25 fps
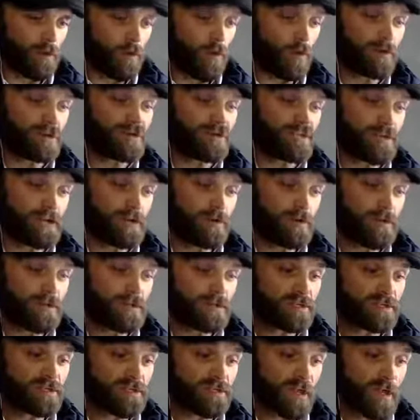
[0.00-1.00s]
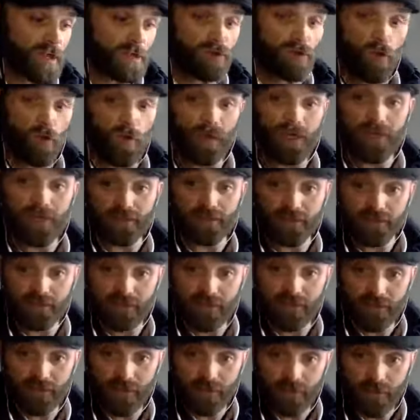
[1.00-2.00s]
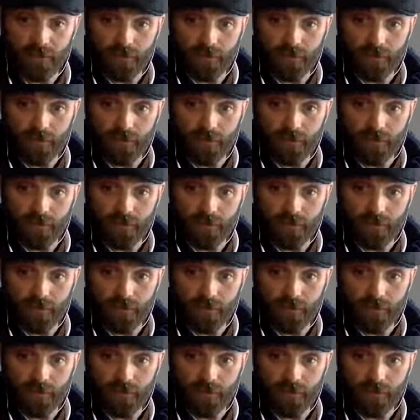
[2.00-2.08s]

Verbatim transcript: or serious annoyance.